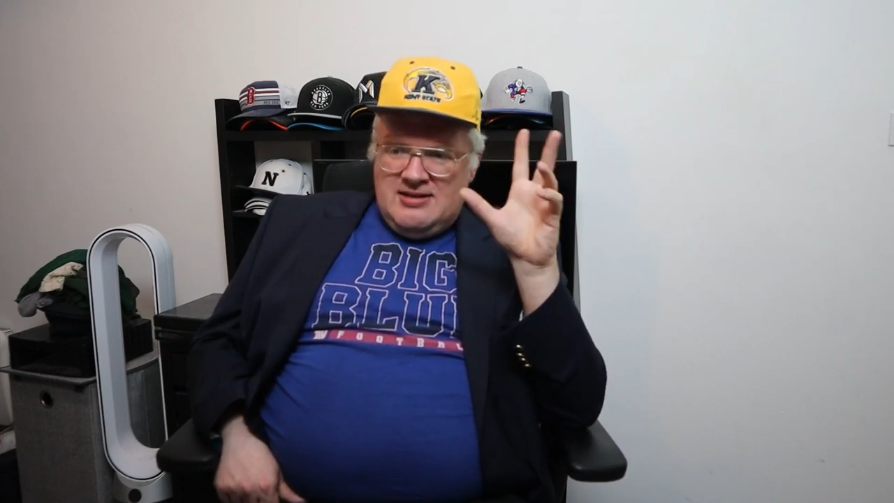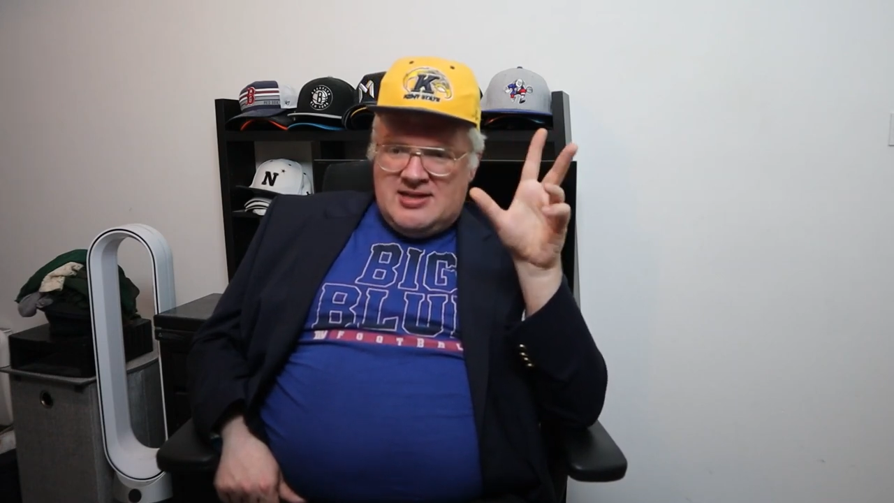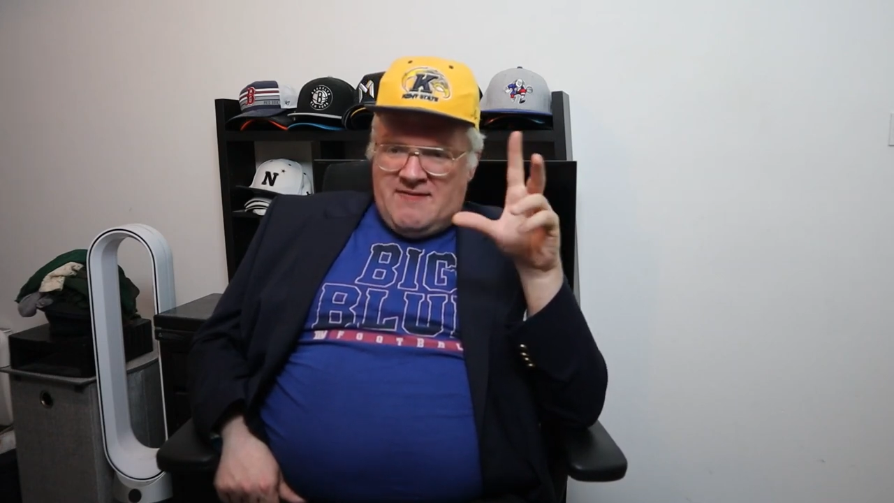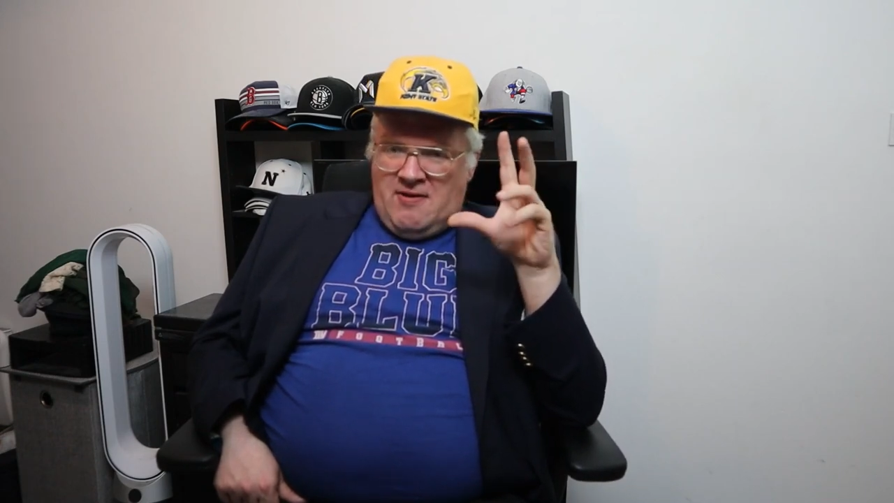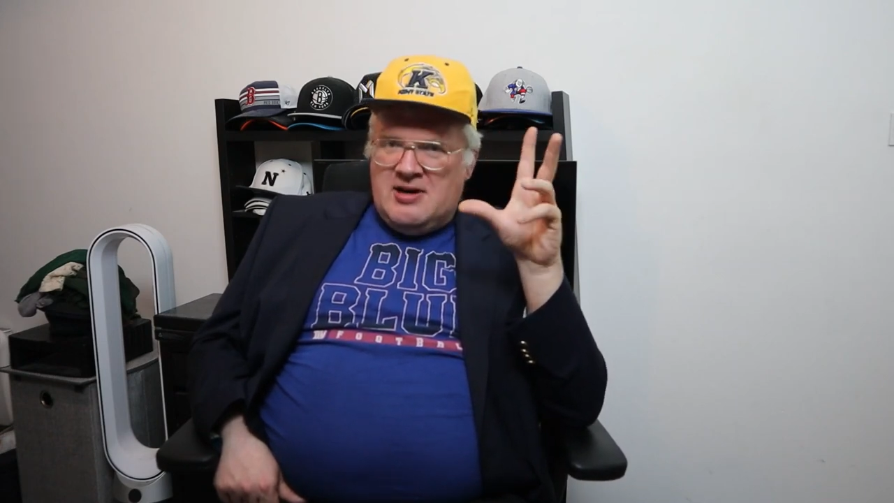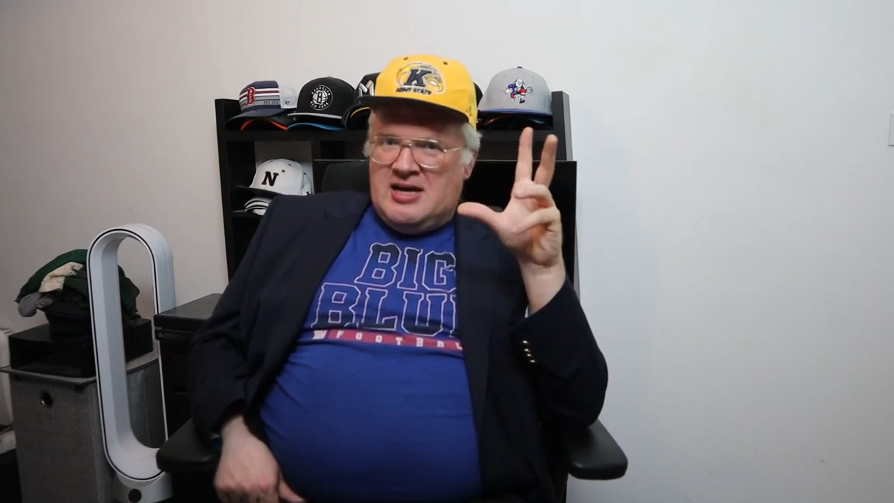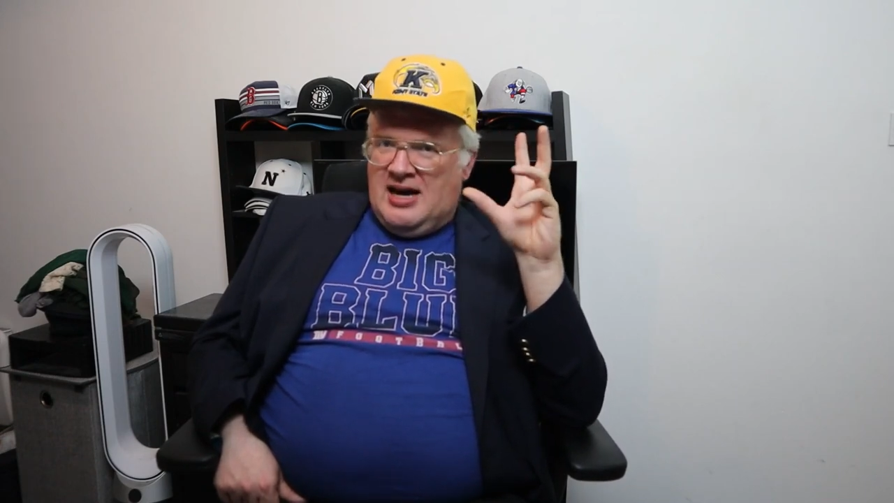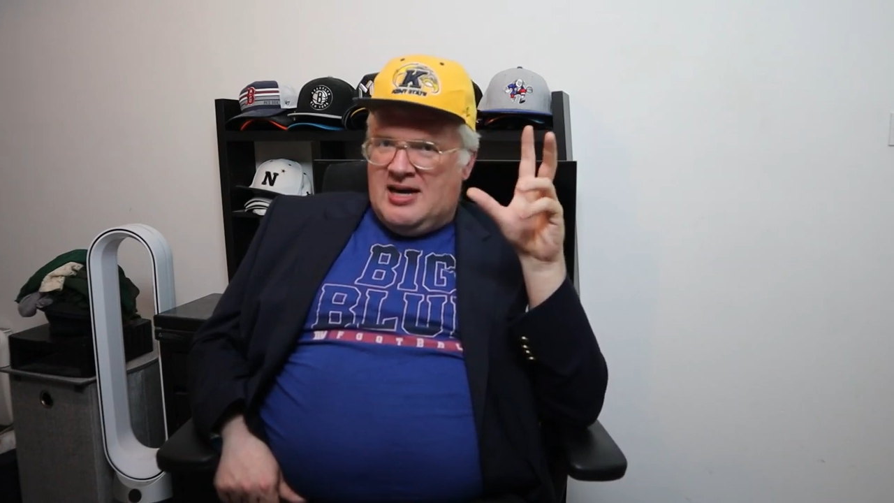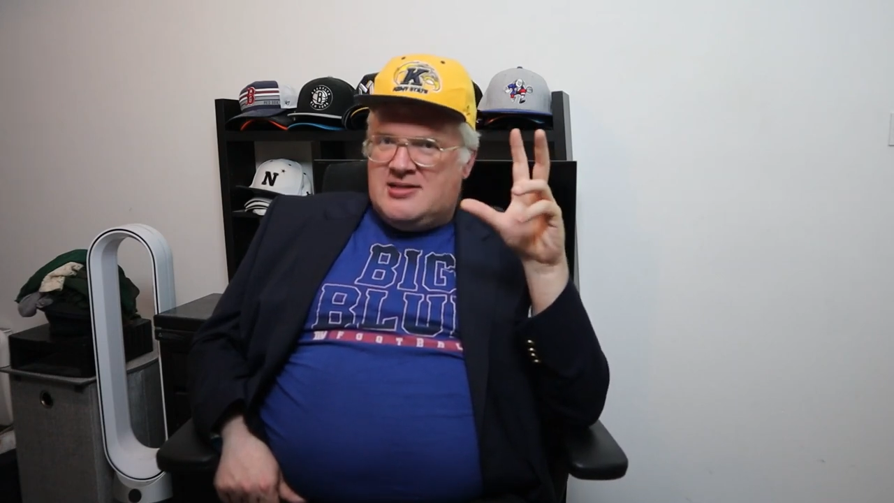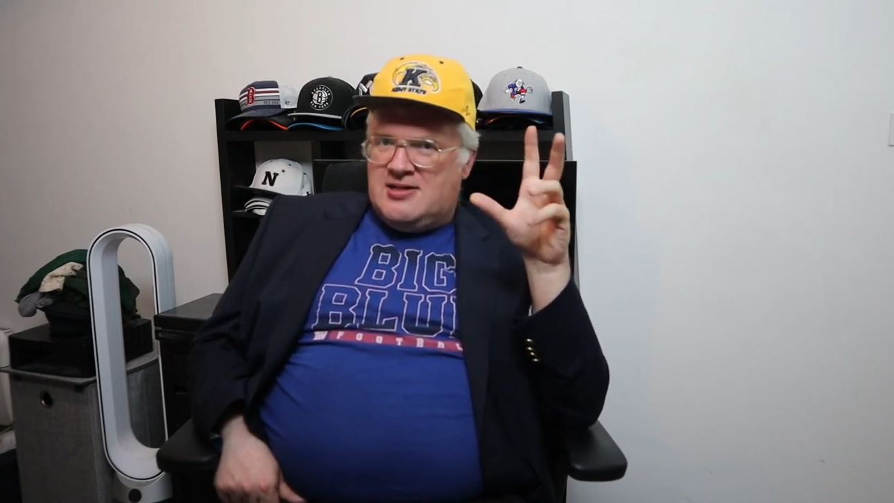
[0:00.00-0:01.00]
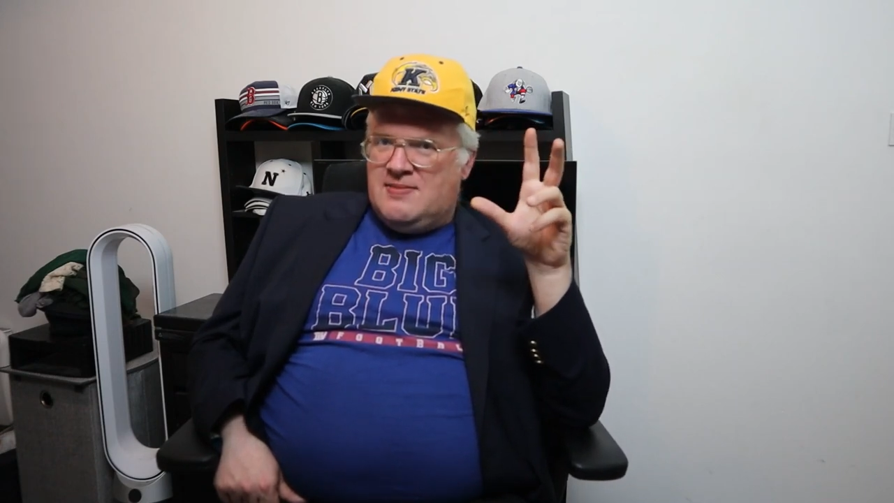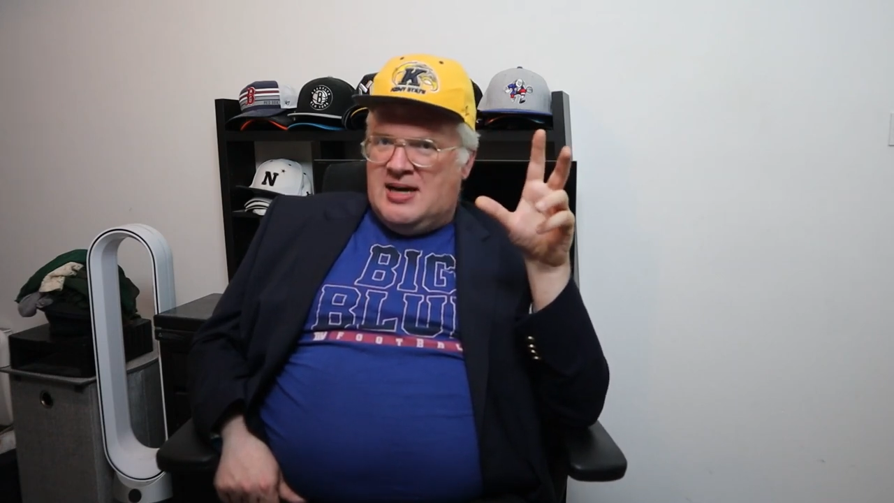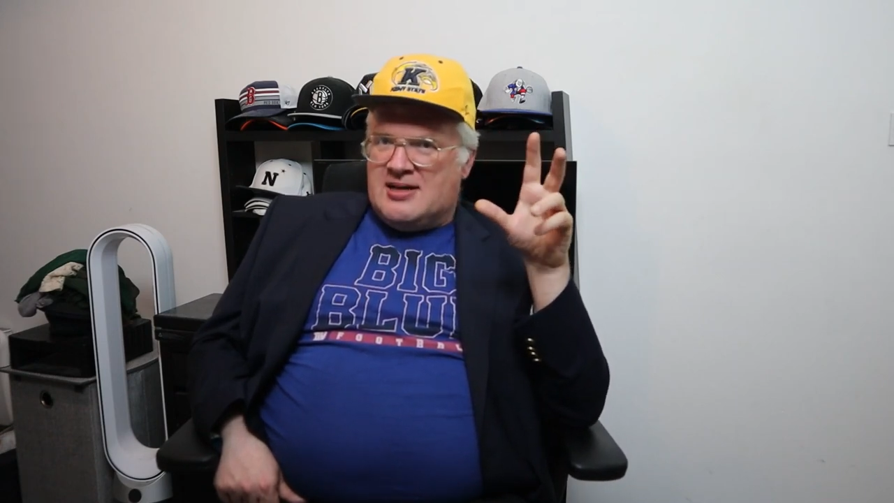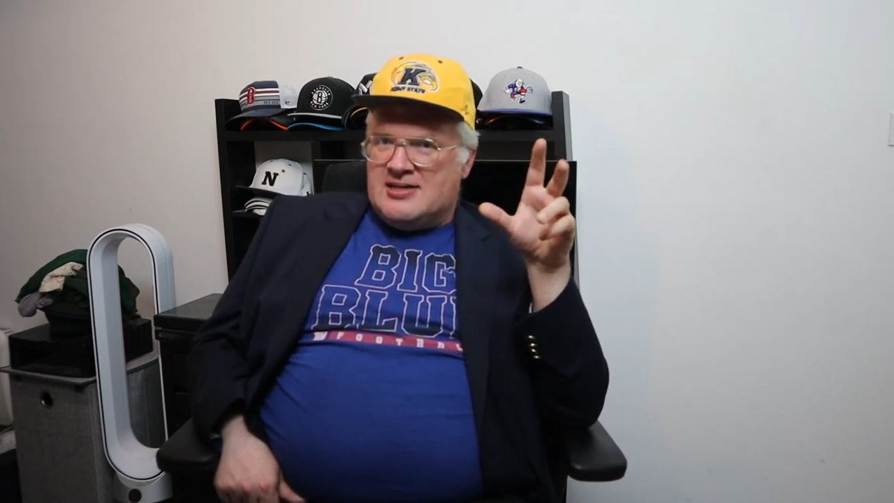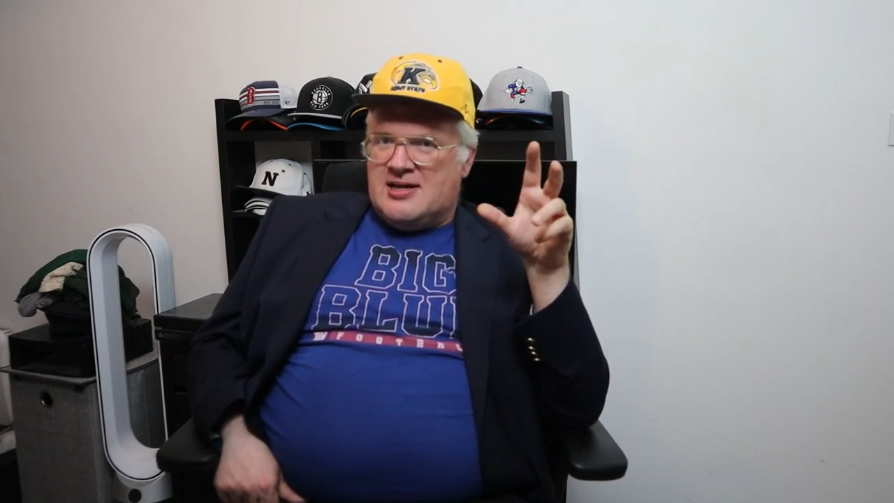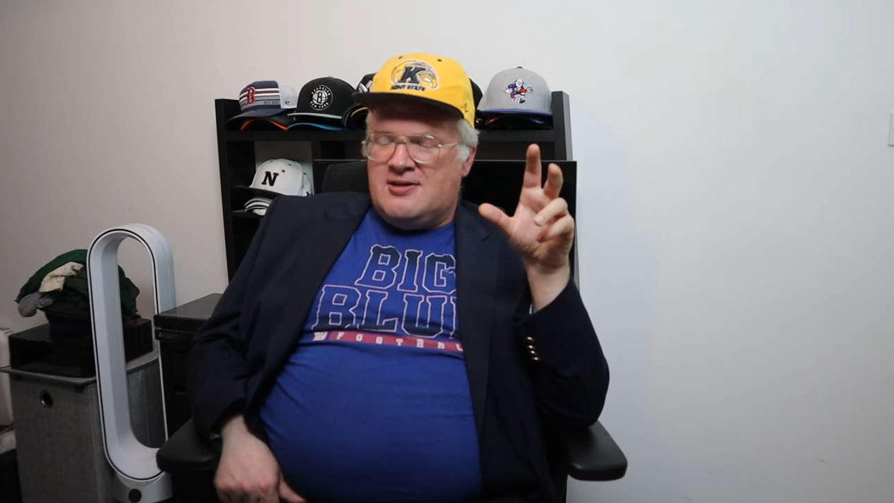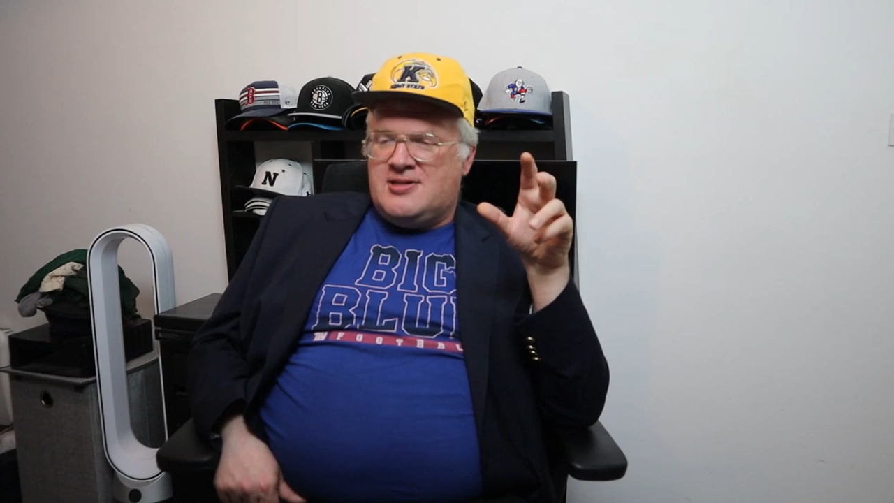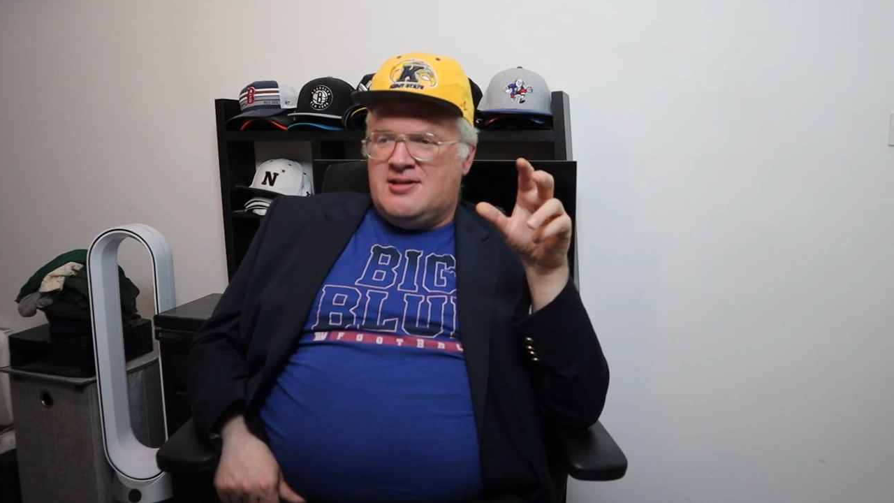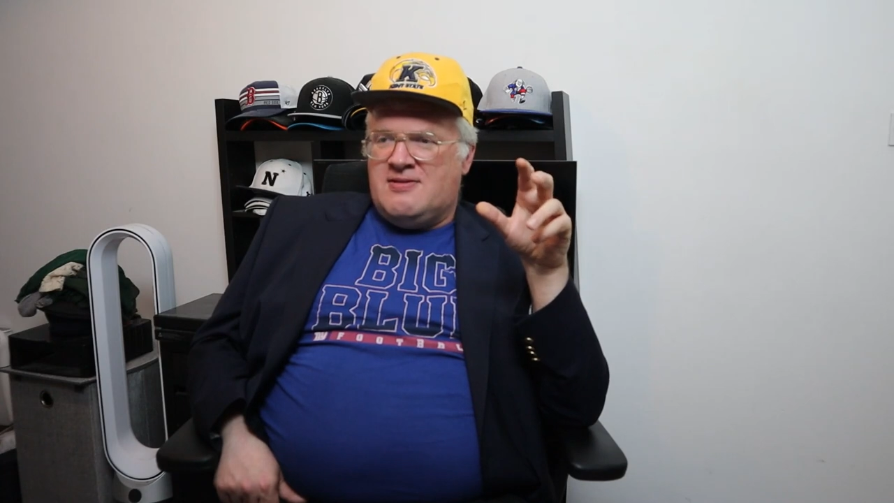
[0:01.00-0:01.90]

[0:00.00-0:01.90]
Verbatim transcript: They've already had two medal contenders in